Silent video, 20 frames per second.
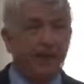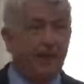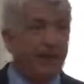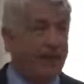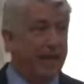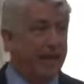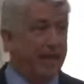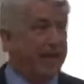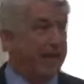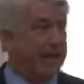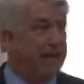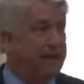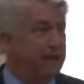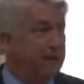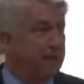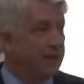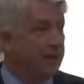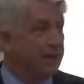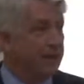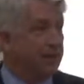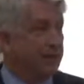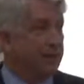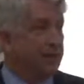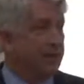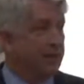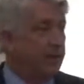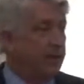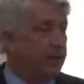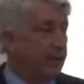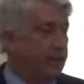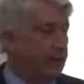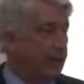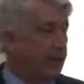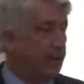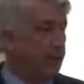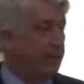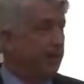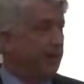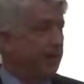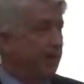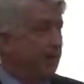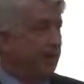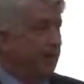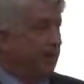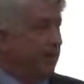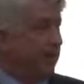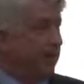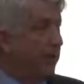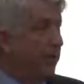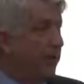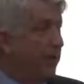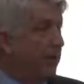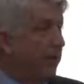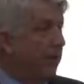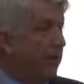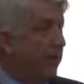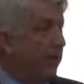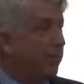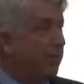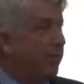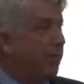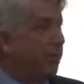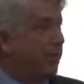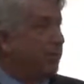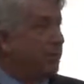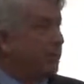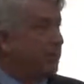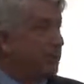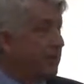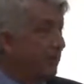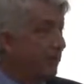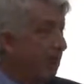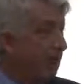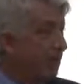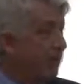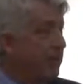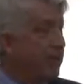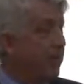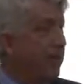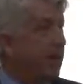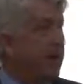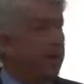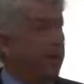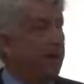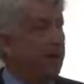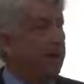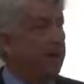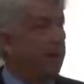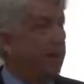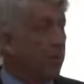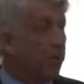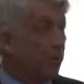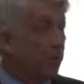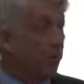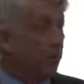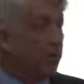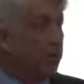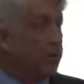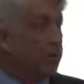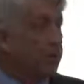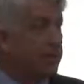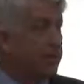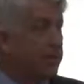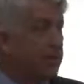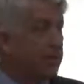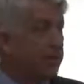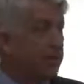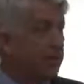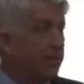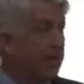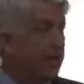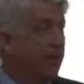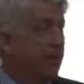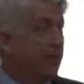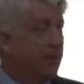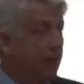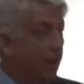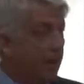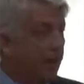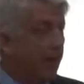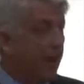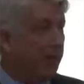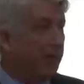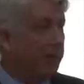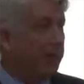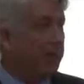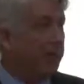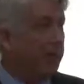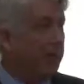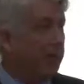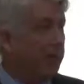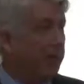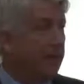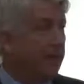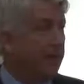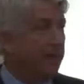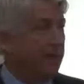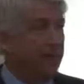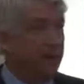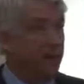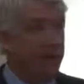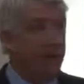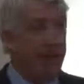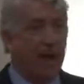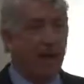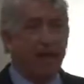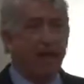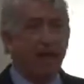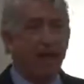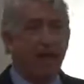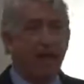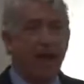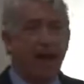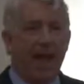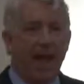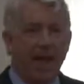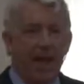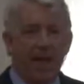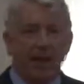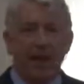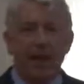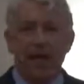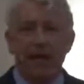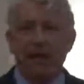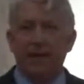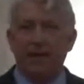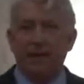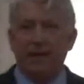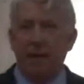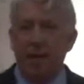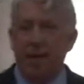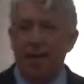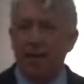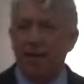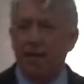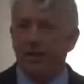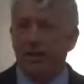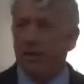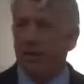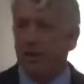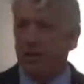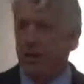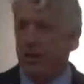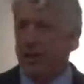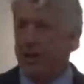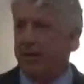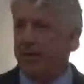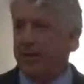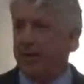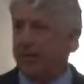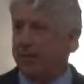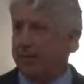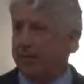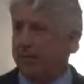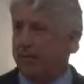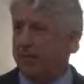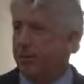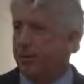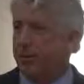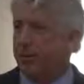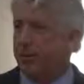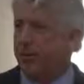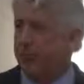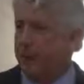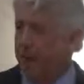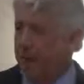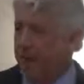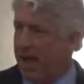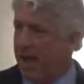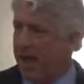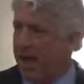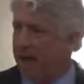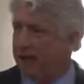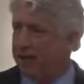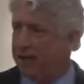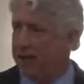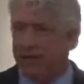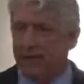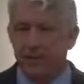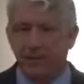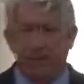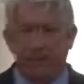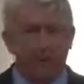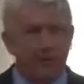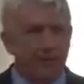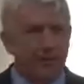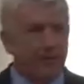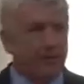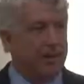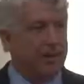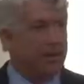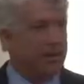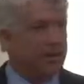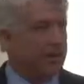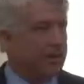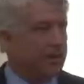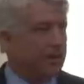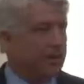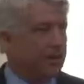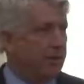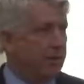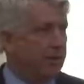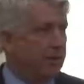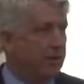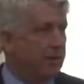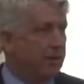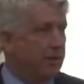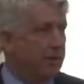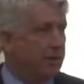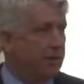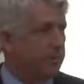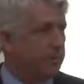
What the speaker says: is the view, not only in society, but among the courts and the law, about how that equality of right principle applies to